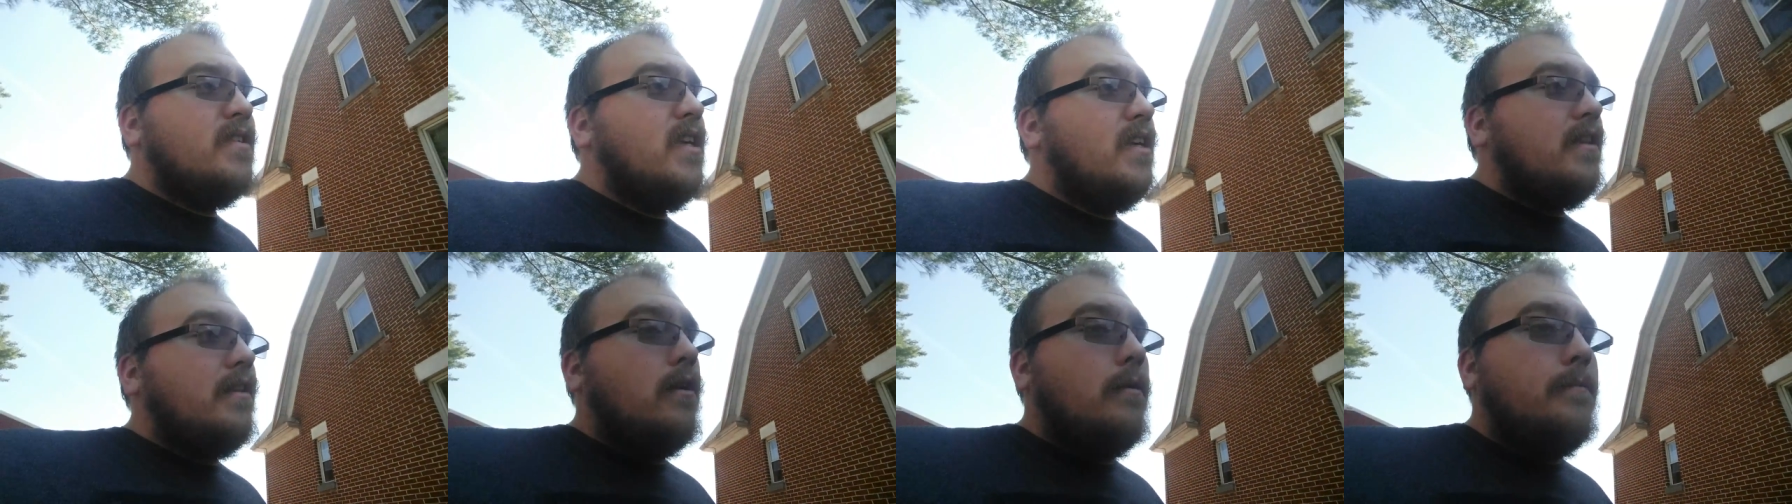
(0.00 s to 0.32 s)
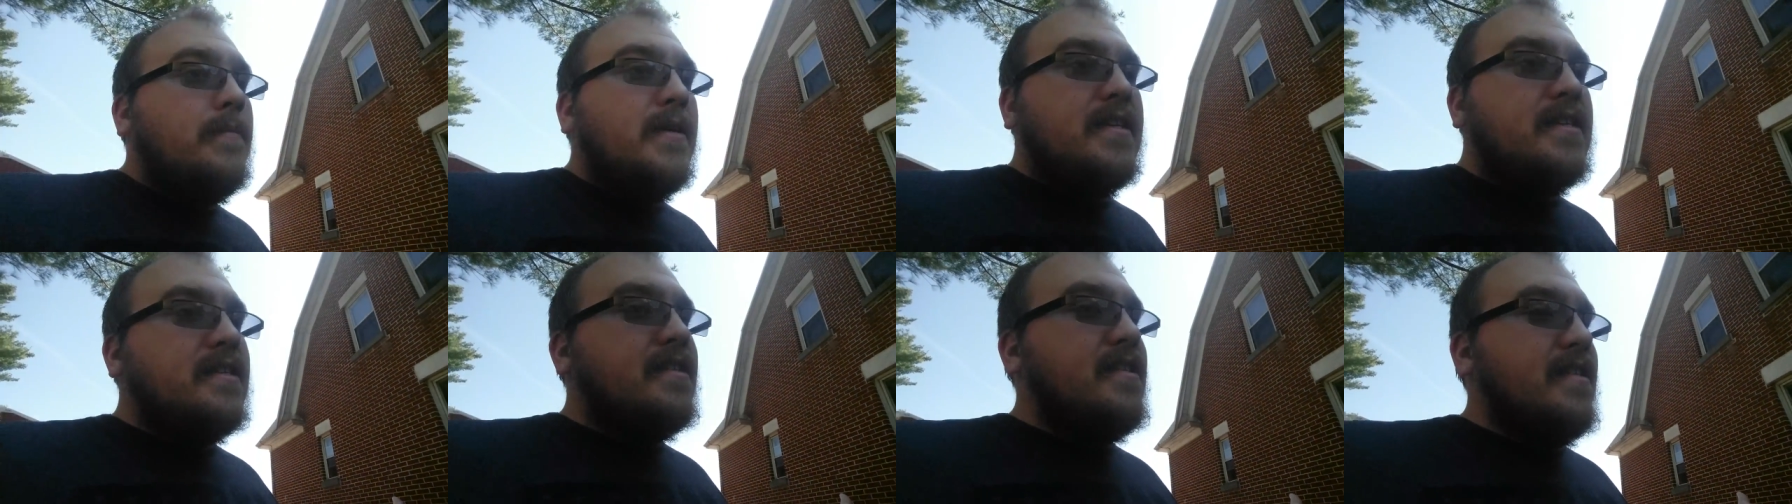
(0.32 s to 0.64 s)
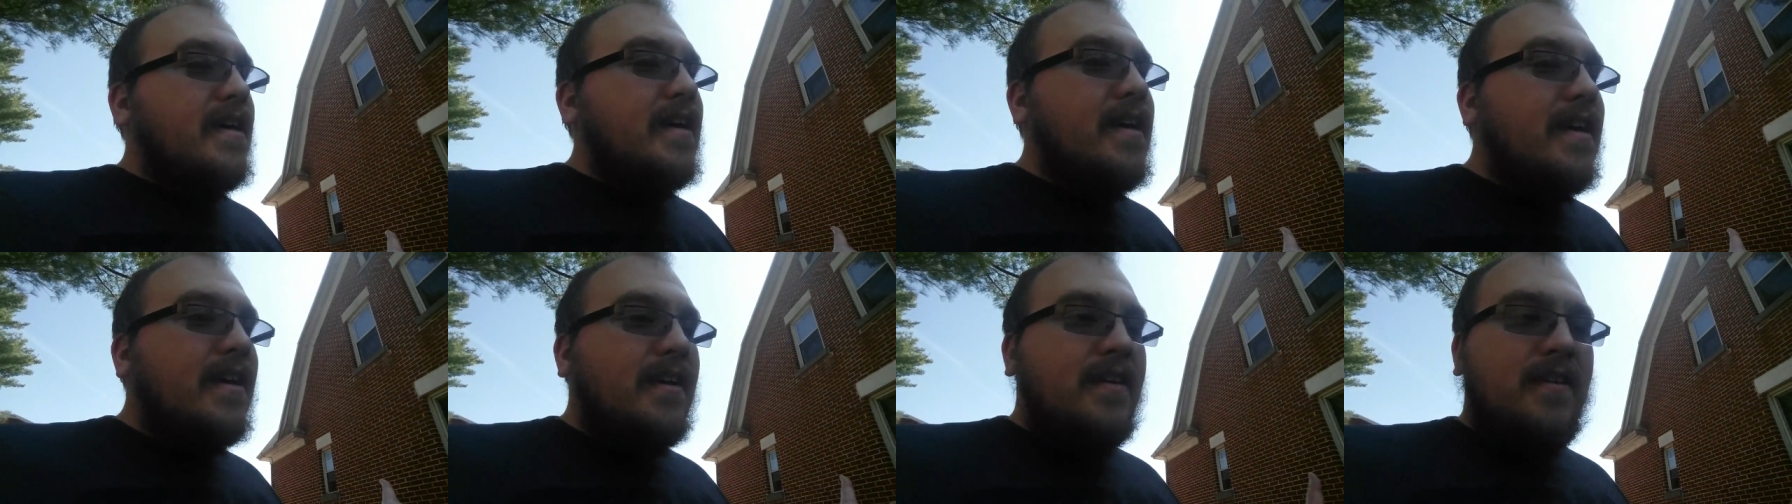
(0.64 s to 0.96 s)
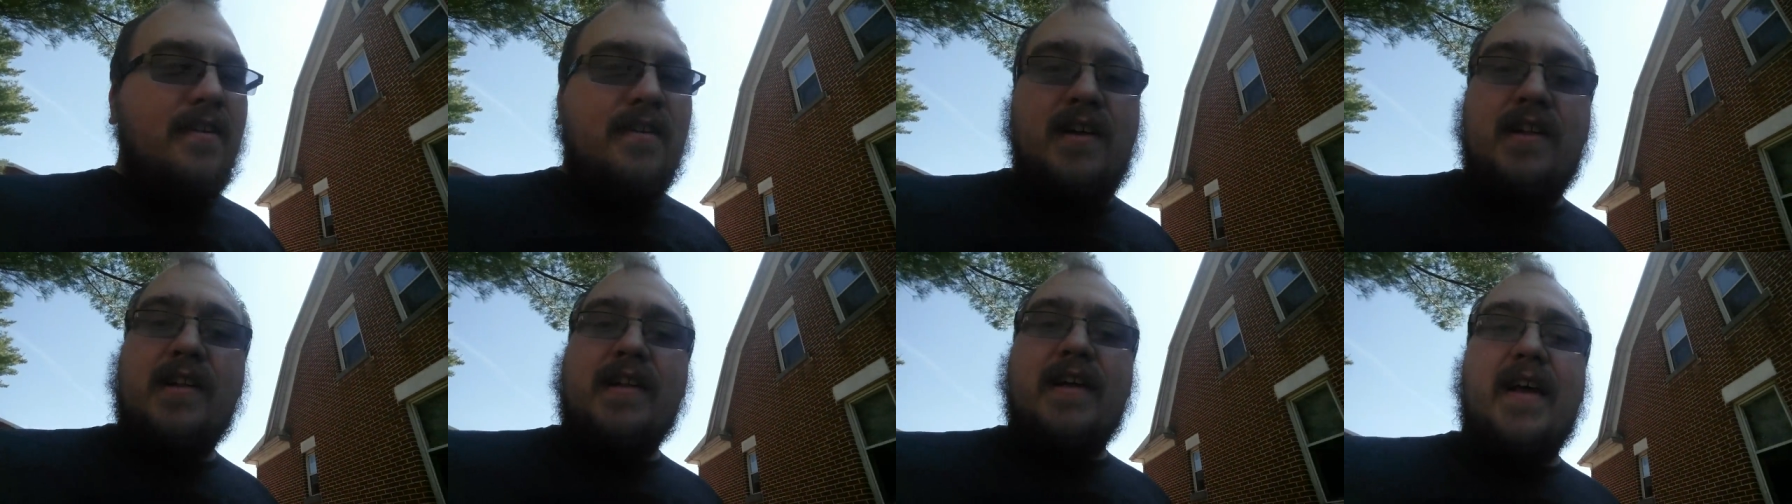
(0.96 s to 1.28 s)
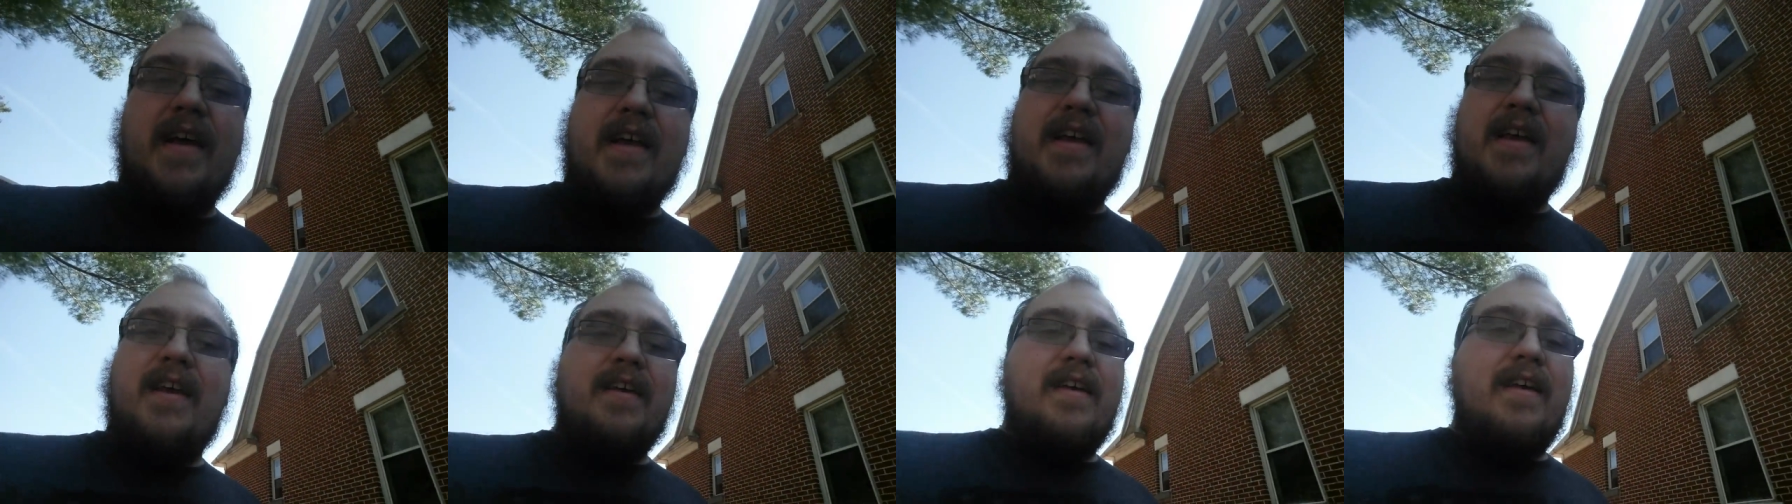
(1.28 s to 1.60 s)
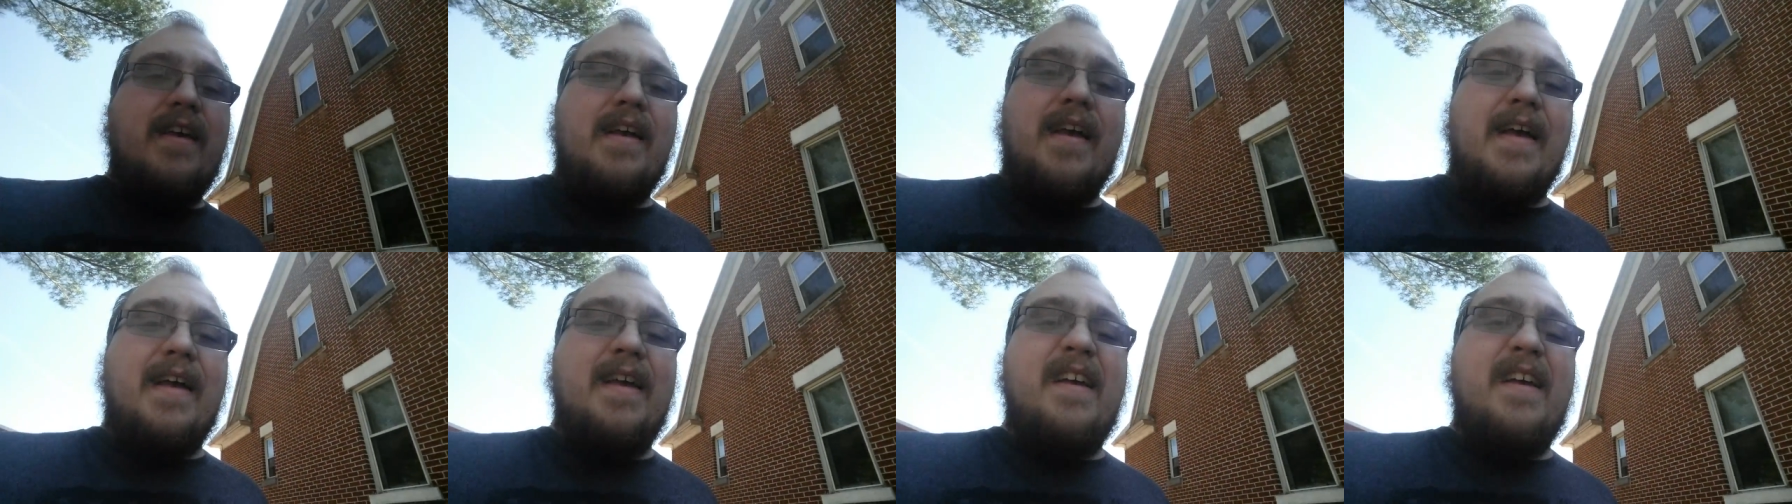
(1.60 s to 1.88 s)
a little bit sick. Like,